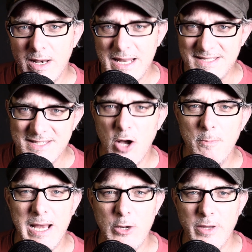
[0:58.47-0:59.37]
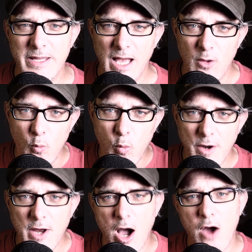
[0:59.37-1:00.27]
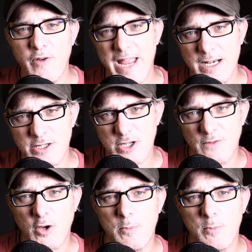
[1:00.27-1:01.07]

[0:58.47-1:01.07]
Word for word: Let's start by looking at what are React server